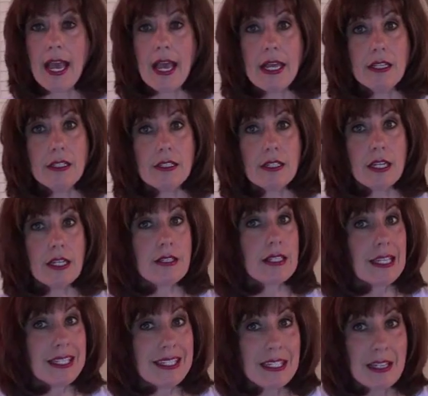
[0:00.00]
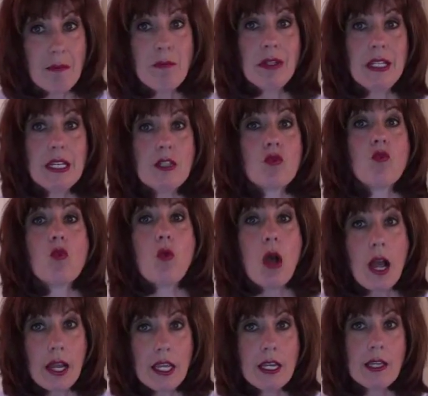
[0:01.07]
And it's as simple as
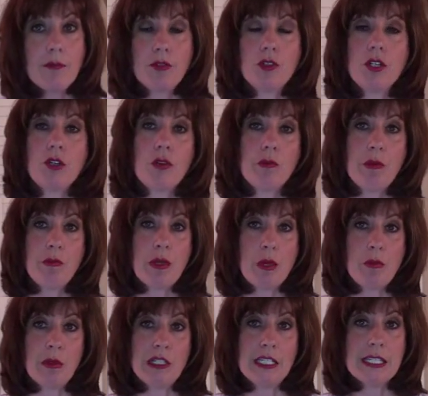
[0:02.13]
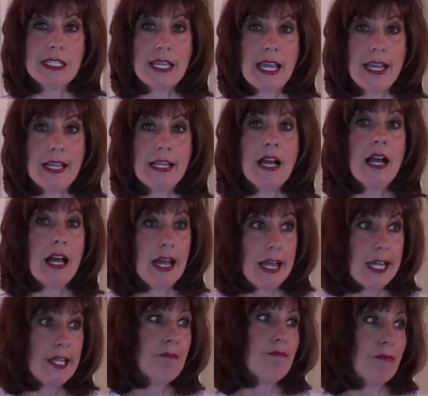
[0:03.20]
walking up to a group of people and saying,
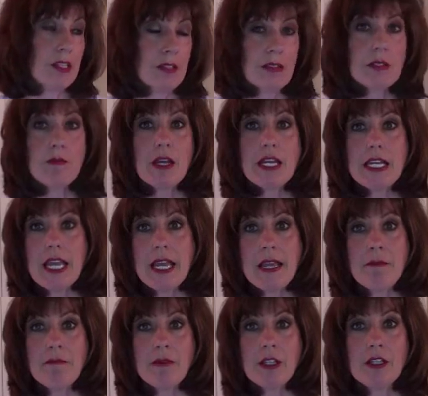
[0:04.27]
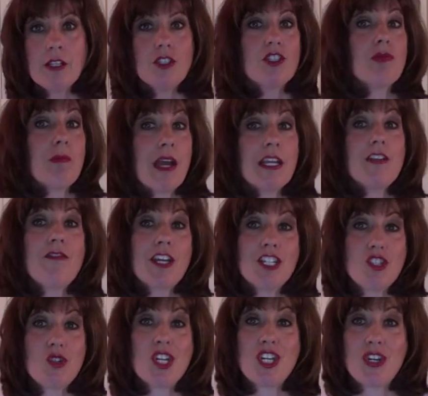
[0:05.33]
"Hi, this is my name. Do you mind if I
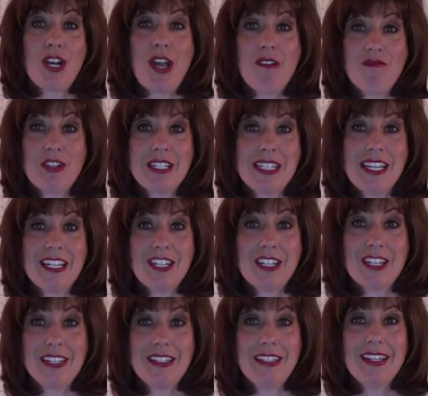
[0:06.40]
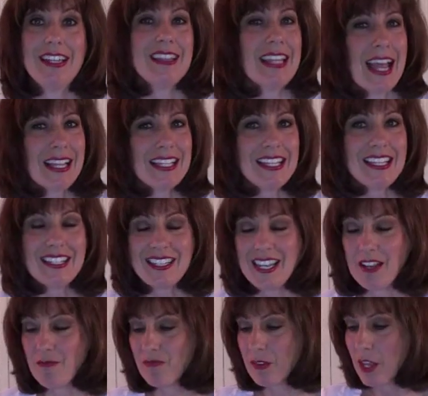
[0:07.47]
join your conversation?" That
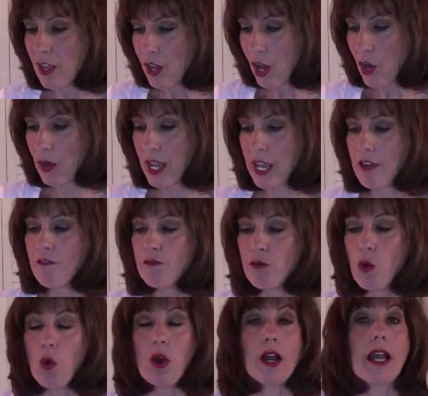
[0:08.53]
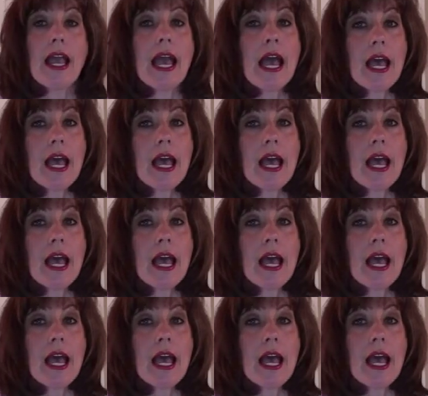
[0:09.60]
easy. Okay, 4,